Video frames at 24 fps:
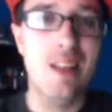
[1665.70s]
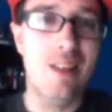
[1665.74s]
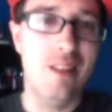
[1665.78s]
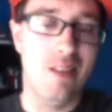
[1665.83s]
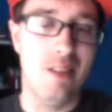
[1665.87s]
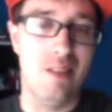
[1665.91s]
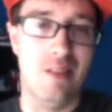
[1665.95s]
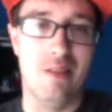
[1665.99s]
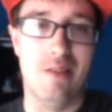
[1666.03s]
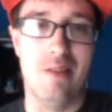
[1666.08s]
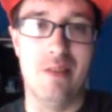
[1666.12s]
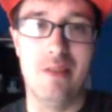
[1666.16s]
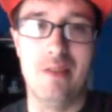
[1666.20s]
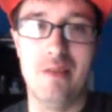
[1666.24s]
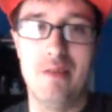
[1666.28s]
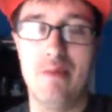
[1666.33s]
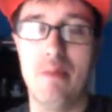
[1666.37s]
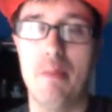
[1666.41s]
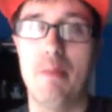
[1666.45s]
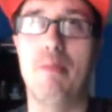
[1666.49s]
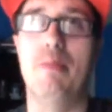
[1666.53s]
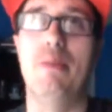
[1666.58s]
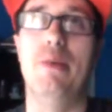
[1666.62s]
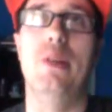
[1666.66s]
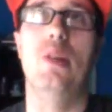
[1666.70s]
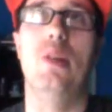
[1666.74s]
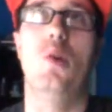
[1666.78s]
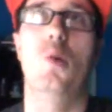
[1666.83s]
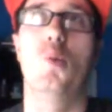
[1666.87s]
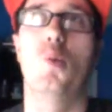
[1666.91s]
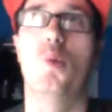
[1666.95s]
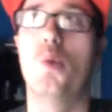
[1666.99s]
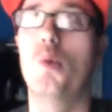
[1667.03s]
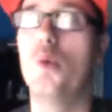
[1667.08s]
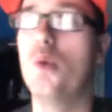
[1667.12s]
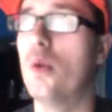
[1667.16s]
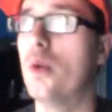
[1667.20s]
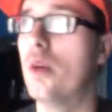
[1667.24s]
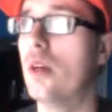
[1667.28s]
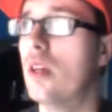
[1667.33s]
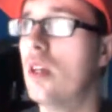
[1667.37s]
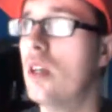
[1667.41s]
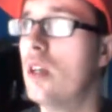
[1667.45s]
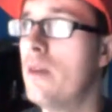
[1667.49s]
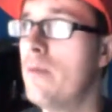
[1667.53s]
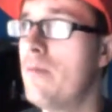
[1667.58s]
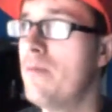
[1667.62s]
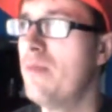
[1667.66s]
you know, there's a big war.
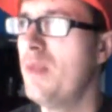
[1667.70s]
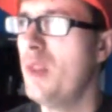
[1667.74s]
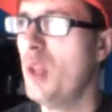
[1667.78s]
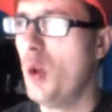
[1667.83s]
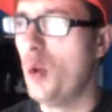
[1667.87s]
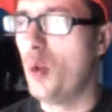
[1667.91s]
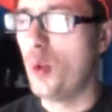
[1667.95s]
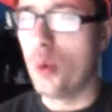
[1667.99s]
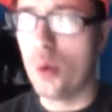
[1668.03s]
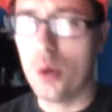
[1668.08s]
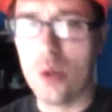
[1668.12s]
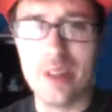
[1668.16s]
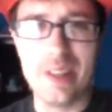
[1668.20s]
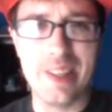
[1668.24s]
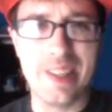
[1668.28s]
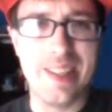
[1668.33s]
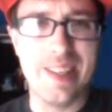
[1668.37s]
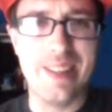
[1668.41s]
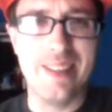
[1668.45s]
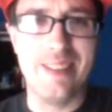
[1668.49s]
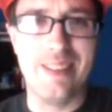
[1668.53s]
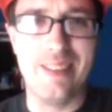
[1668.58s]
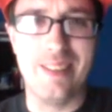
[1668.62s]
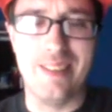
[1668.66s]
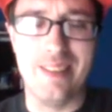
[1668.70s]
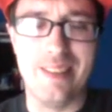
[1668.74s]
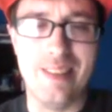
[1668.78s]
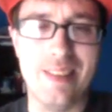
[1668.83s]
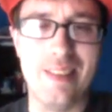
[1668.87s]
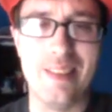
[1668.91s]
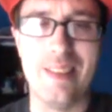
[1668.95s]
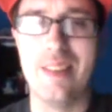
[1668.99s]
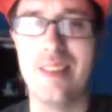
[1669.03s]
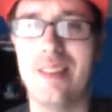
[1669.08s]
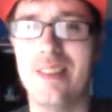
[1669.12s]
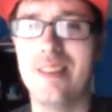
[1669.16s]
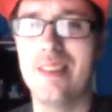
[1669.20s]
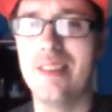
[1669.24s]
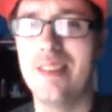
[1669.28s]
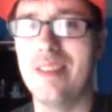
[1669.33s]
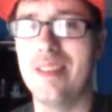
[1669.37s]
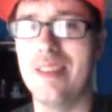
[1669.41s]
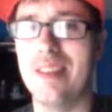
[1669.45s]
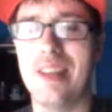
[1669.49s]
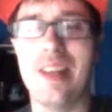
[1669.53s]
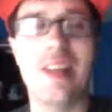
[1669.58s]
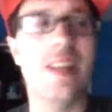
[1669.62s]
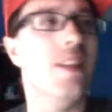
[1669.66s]
War against link cards, you
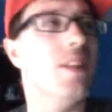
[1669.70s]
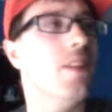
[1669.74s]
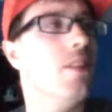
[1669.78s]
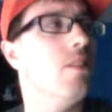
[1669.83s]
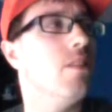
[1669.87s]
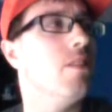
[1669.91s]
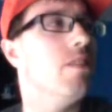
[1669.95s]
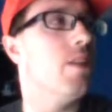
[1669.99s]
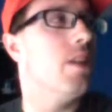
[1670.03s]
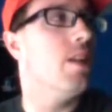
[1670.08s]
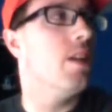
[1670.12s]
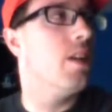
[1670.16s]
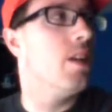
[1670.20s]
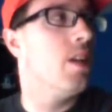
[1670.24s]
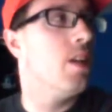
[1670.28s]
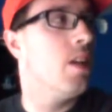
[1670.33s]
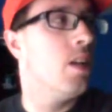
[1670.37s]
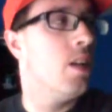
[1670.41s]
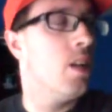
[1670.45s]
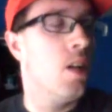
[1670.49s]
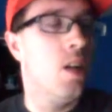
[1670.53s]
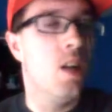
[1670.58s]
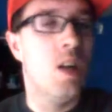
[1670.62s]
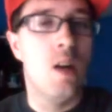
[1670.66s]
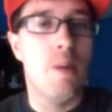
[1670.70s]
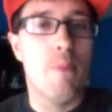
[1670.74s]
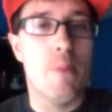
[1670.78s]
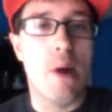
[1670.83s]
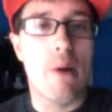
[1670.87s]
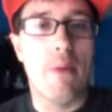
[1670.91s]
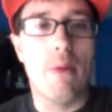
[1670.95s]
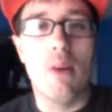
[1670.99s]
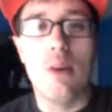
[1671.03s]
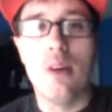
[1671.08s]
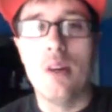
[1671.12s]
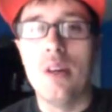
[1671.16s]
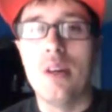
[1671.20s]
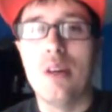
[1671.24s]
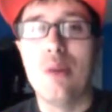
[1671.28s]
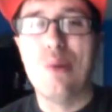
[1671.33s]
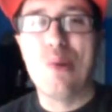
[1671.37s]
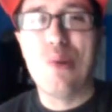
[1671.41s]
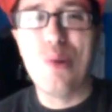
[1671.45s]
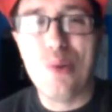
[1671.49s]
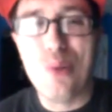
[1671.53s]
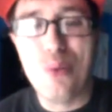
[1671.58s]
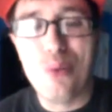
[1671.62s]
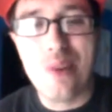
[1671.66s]
can't do that.
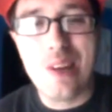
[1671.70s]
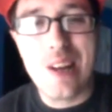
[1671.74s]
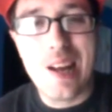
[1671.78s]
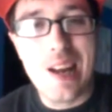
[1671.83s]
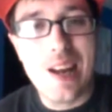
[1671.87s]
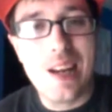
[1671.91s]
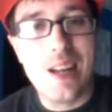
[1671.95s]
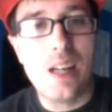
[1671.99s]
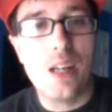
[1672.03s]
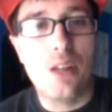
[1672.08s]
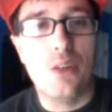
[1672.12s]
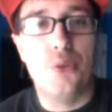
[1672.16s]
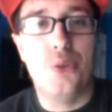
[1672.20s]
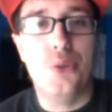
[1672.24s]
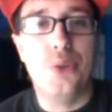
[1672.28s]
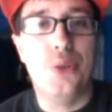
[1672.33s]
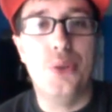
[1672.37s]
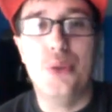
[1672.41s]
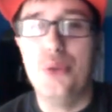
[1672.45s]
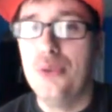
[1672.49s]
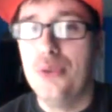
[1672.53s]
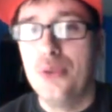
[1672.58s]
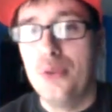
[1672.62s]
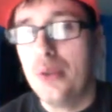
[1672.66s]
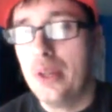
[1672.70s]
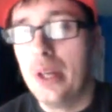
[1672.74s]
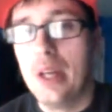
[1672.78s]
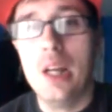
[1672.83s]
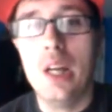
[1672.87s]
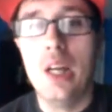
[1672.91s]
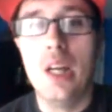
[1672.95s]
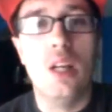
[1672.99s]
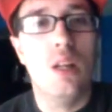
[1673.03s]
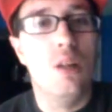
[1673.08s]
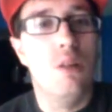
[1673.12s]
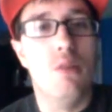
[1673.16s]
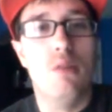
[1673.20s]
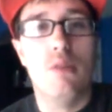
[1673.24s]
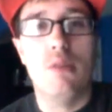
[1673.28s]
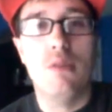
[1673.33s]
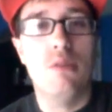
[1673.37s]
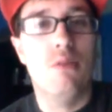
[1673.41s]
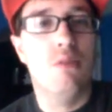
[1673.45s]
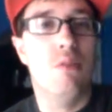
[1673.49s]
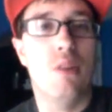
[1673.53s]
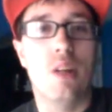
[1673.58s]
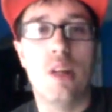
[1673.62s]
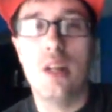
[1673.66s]
No diner, you can do
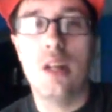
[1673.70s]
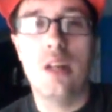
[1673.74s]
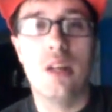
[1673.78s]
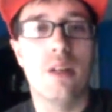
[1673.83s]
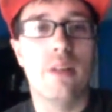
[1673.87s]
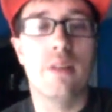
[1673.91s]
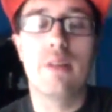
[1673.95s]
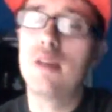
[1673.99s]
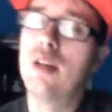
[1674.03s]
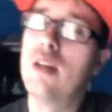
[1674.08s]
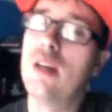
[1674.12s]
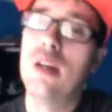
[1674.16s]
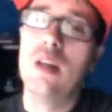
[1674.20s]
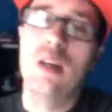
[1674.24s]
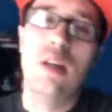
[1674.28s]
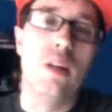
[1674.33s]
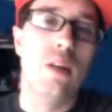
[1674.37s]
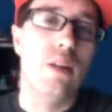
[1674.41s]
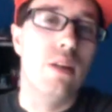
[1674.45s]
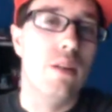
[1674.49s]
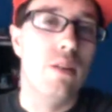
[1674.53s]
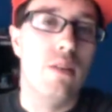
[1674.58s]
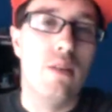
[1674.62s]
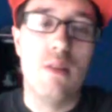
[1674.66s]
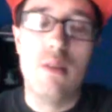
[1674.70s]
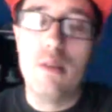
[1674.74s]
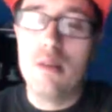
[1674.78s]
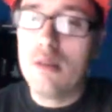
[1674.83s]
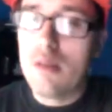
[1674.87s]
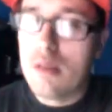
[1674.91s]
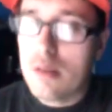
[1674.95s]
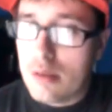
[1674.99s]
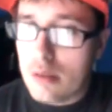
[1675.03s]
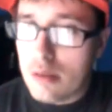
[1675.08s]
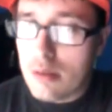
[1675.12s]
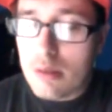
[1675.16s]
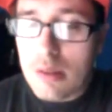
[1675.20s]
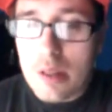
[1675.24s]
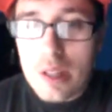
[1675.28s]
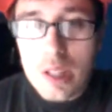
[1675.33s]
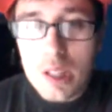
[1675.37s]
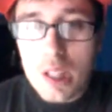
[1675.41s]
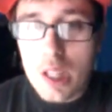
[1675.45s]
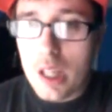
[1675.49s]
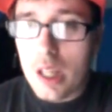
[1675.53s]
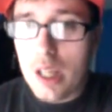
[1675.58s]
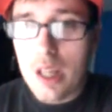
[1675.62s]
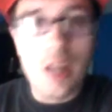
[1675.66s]
this. It's a
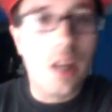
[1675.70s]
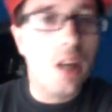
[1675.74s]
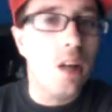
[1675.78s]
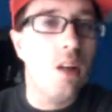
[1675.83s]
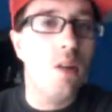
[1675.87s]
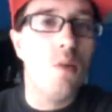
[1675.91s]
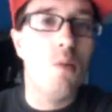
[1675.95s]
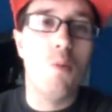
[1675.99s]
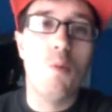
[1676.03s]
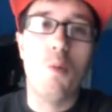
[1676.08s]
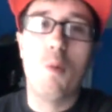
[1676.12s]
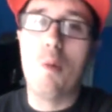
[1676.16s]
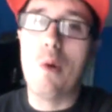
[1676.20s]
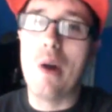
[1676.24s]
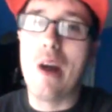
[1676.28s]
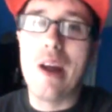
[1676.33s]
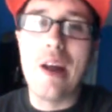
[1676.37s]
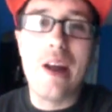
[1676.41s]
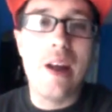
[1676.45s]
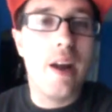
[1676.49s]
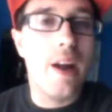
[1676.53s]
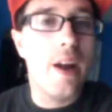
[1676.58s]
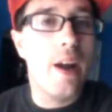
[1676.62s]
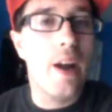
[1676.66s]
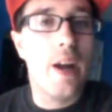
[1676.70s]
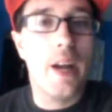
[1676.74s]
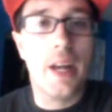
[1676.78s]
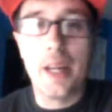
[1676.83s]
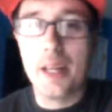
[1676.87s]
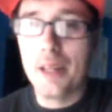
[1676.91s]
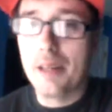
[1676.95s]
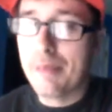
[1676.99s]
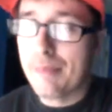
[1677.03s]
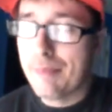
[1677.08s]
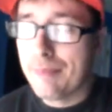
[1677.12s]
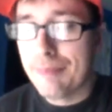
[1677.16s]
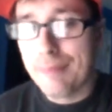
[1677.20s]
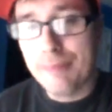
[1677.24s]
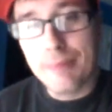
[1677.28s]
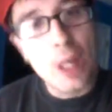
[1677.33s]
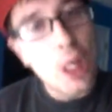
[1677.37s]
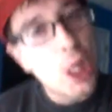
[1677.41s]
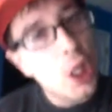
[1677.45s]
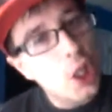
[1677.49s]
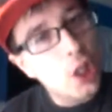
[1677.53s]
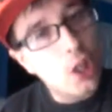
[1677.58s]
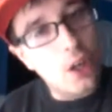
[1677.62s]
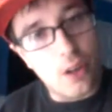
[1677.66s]
drinking way,
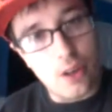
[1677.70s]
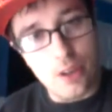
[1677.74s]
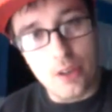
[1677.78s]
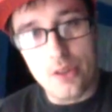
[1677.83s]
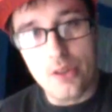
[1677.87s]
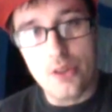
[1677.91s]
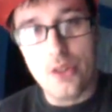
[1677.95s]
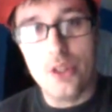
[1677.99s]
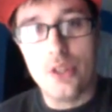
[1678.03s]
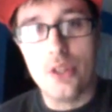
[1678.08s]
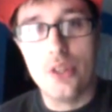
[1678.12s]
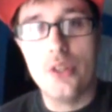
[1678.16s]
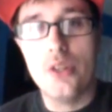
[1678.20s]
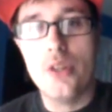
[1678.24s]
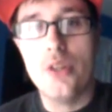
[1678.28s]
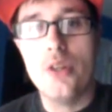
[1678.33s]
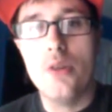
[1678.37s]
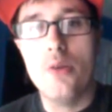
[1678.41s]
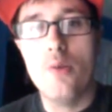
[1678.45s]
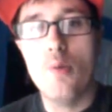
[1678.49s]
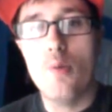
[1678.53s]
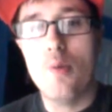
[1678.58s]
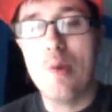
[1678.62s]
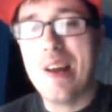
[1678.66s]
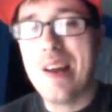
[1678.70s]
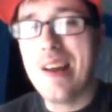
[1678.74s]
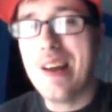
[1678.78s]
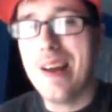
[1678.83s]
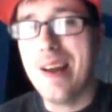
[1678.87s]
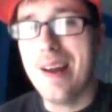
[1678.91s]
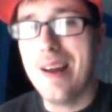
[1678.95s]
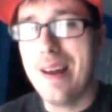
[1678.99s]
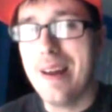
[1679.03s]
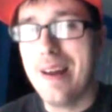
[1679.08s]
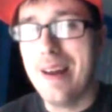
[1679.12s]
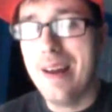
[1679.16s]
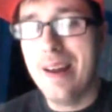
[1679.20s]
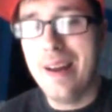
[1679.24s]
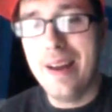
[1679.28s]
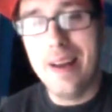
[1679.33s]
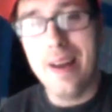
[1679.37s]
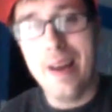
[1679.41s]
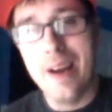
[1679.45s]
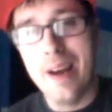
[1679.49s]
country way,